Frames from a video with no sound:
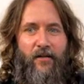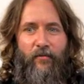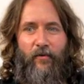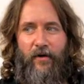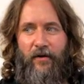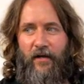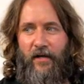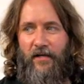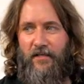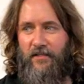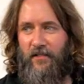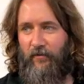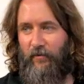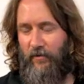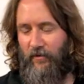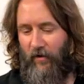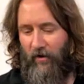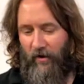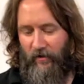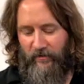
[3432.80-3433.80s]
kind of the one nice thing
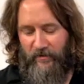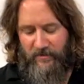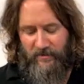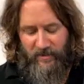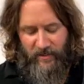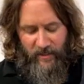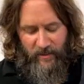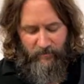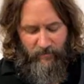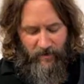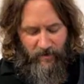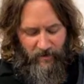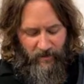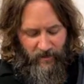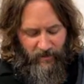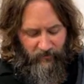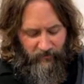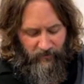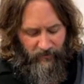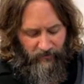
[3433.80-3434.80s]
with all this time right
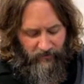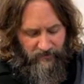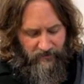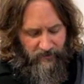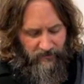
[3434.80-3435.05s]
now. You know,